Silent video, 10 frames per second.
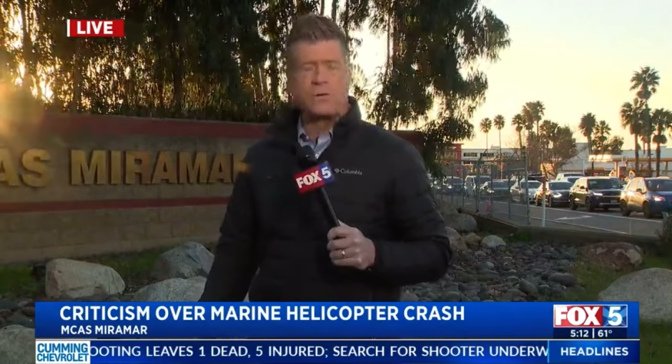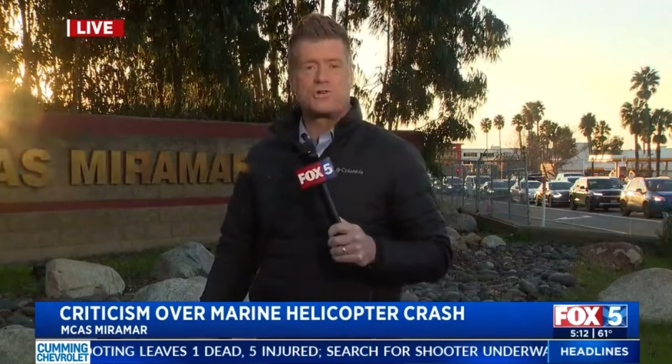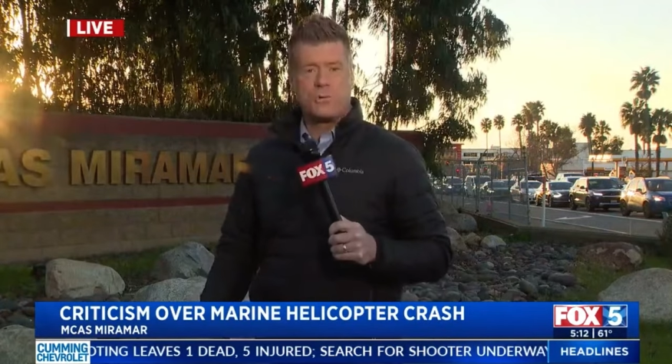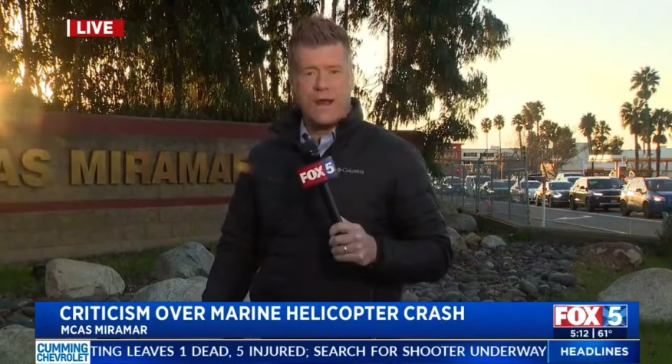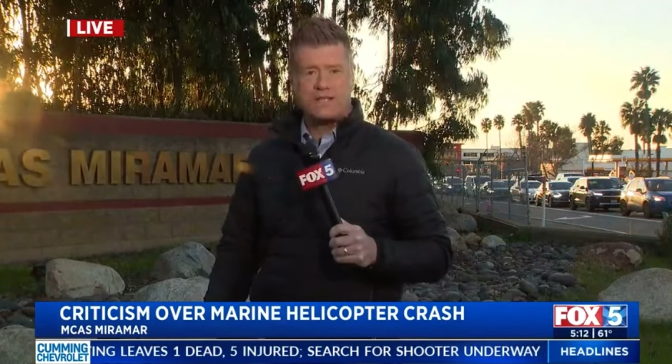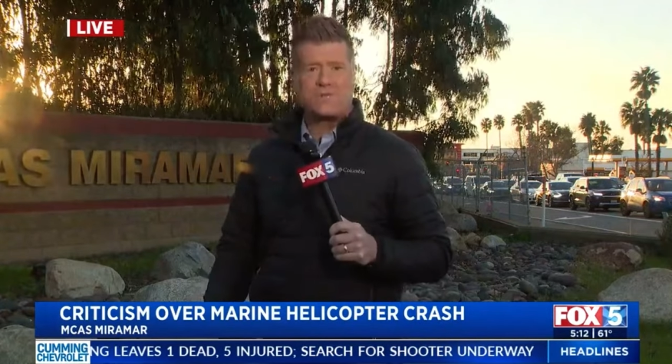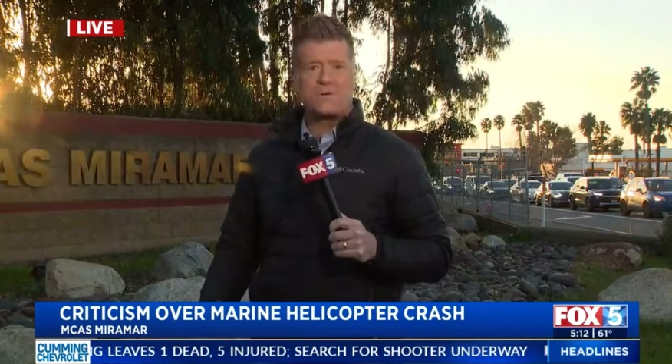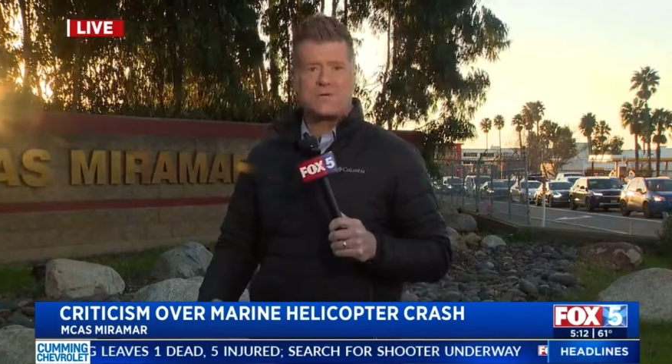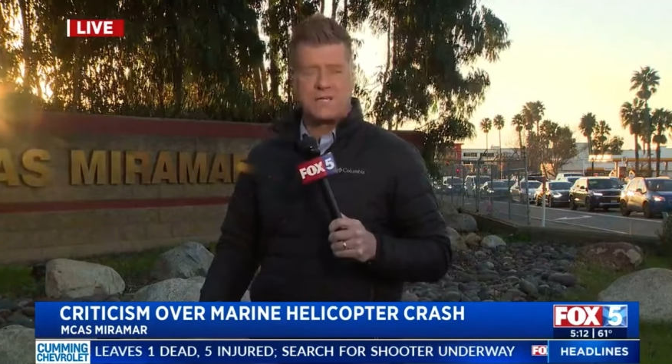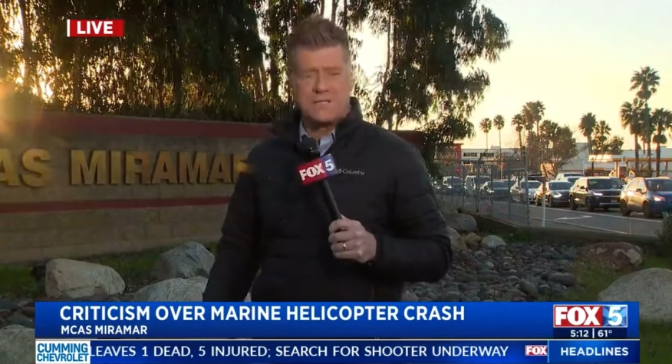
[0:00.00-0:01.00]
were
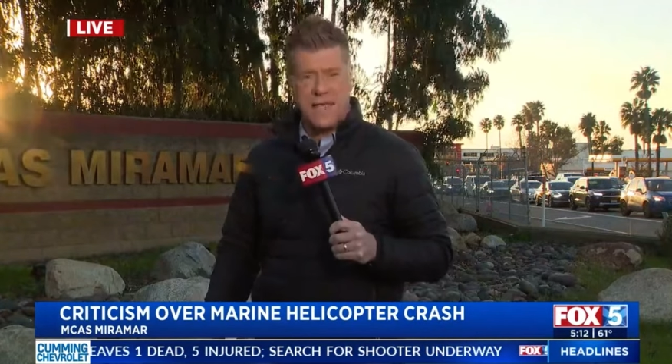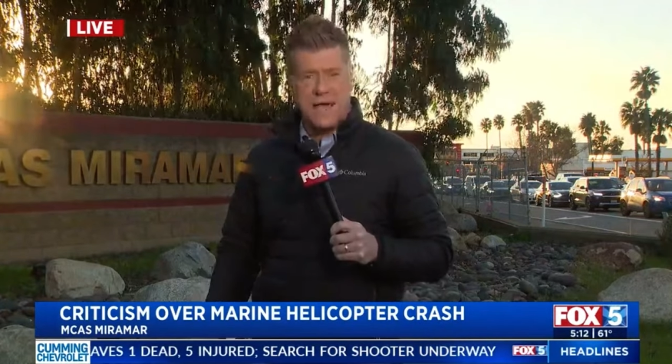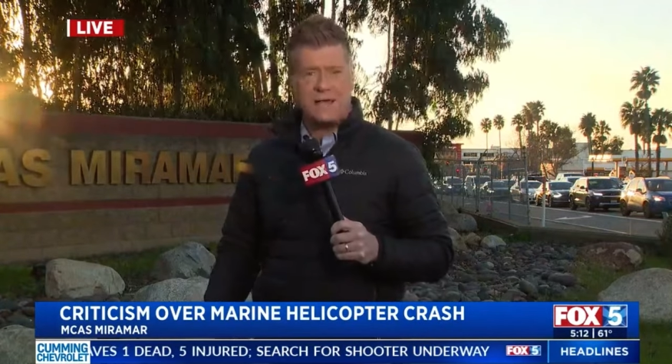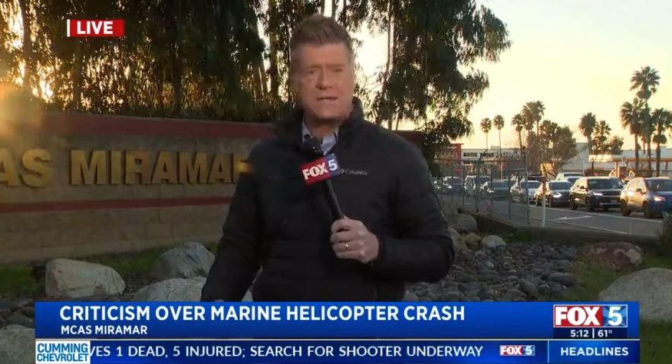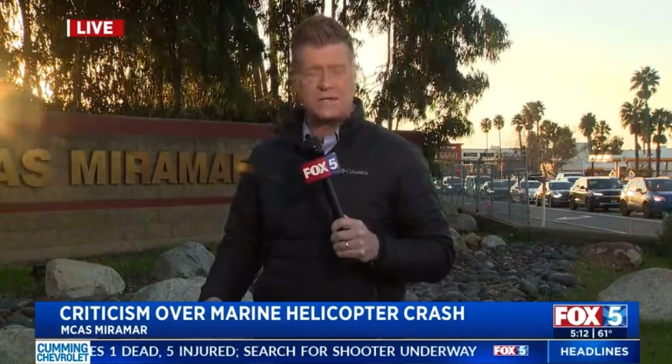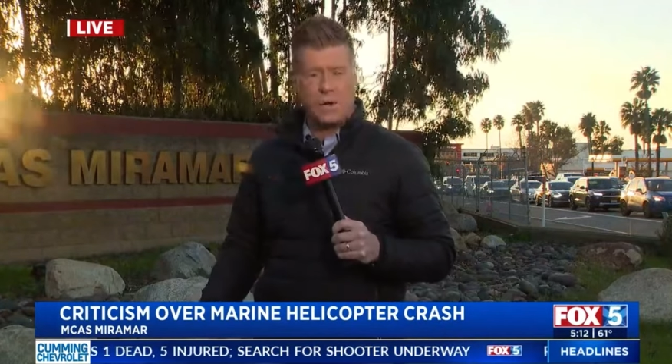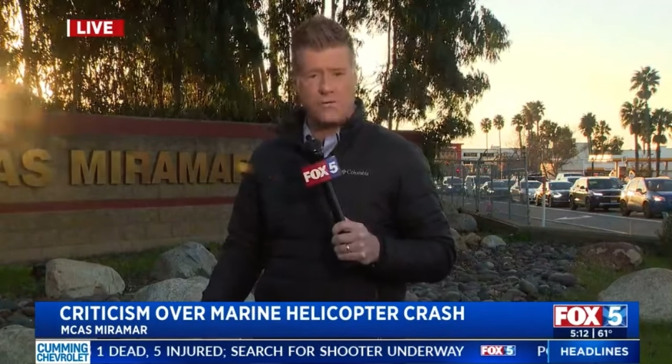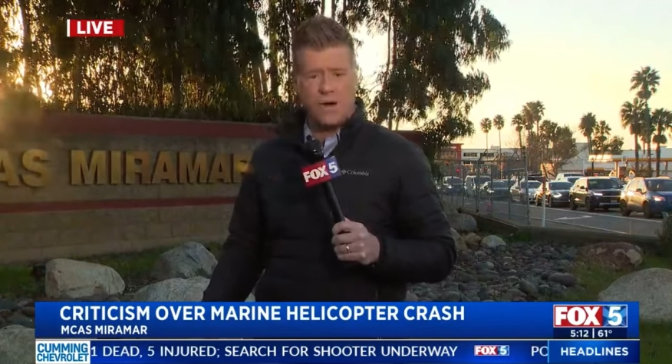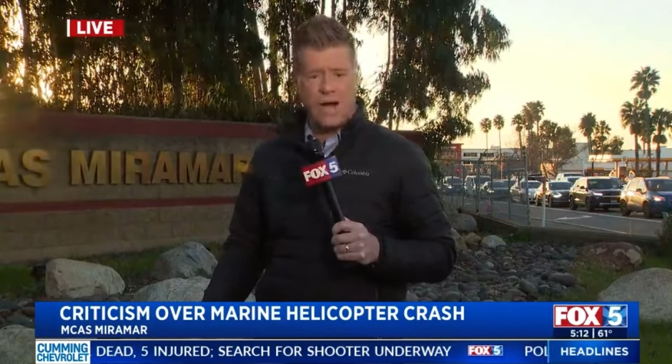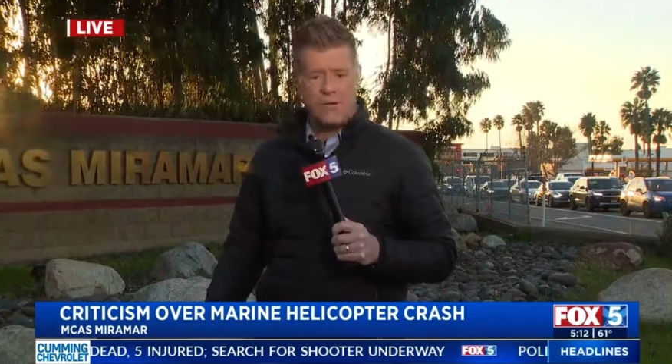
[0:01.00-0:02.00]
transferred today to
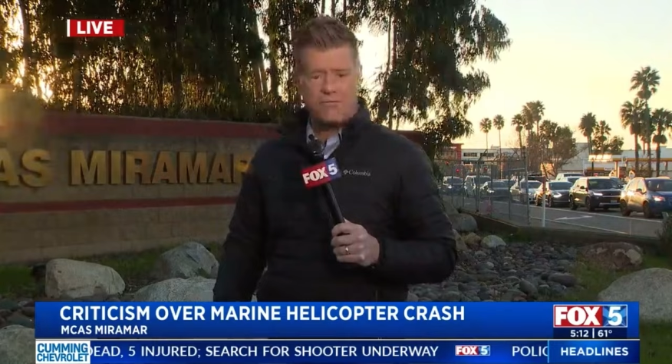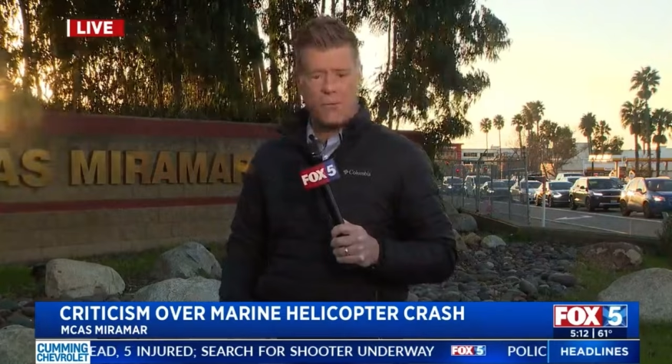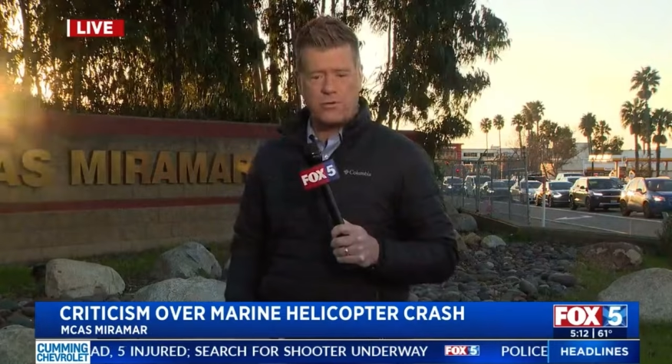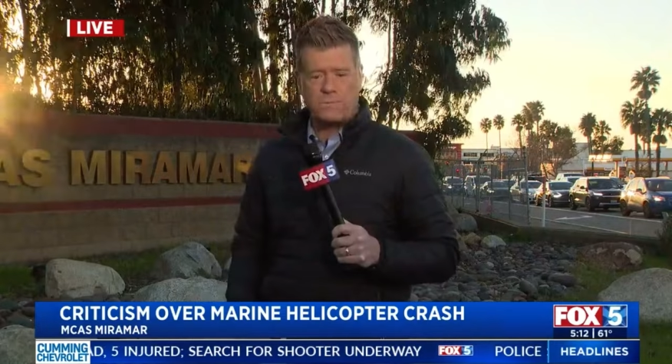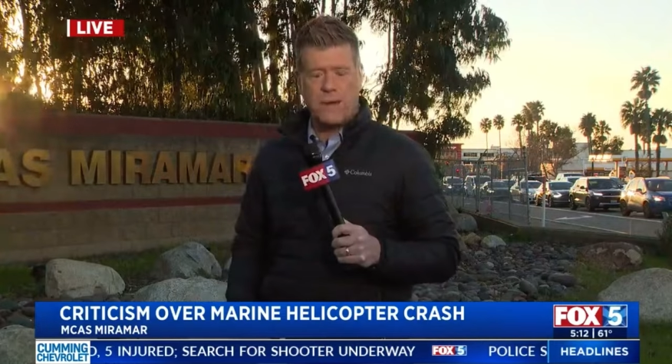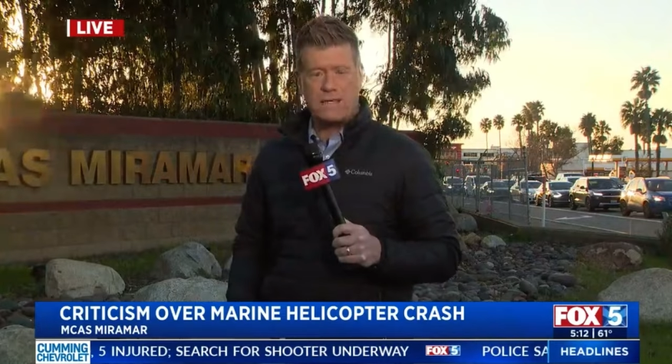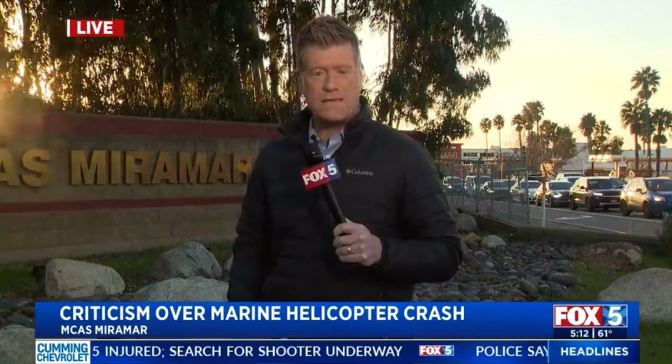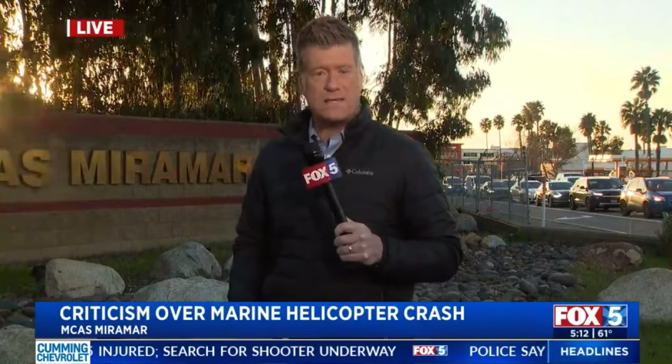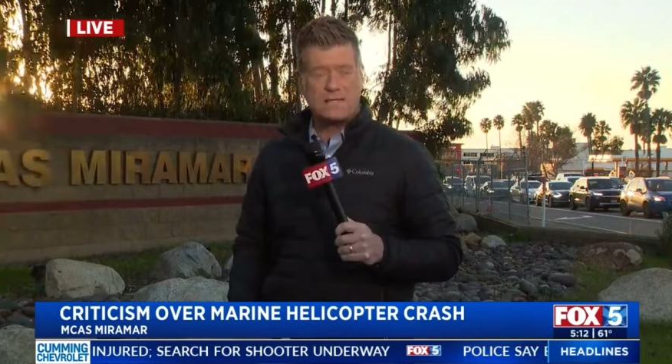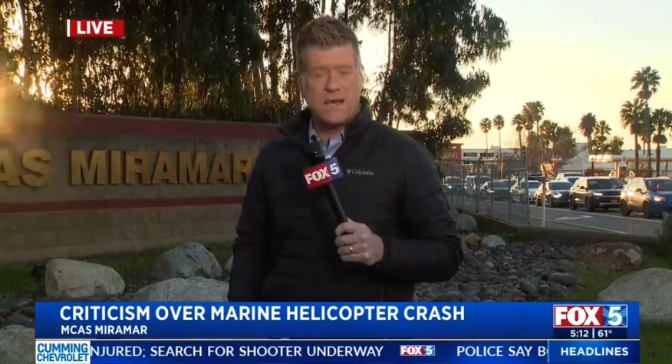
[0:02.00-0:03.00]
Dover Air Force Base
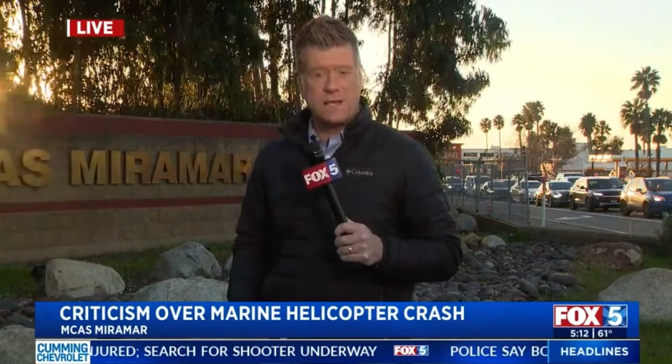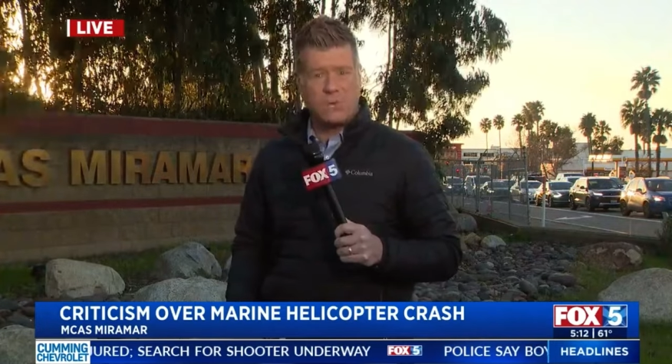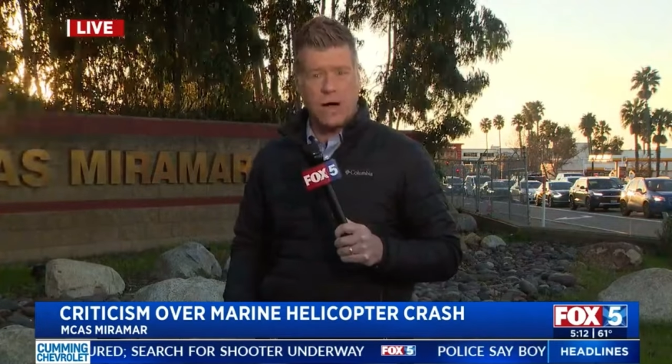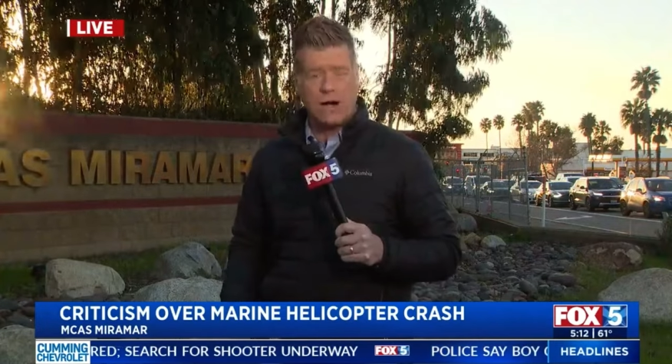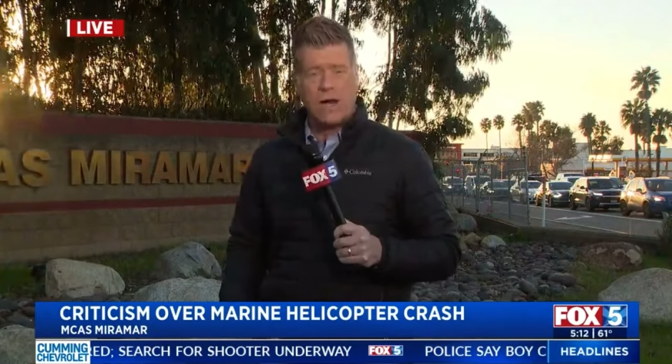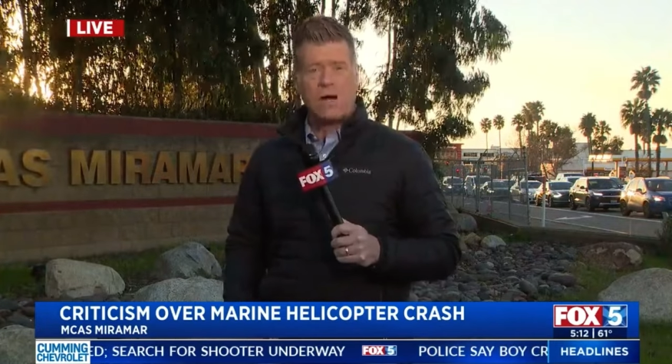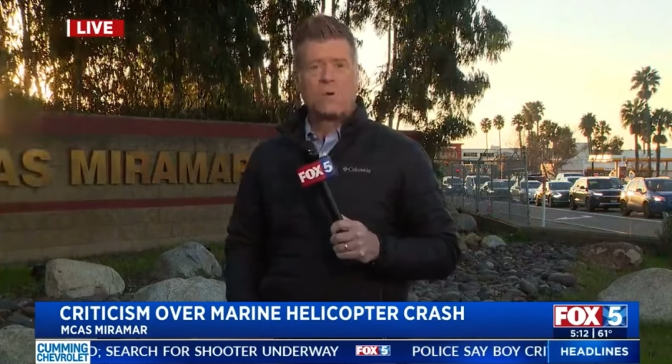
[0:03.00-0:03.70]
in Delaware,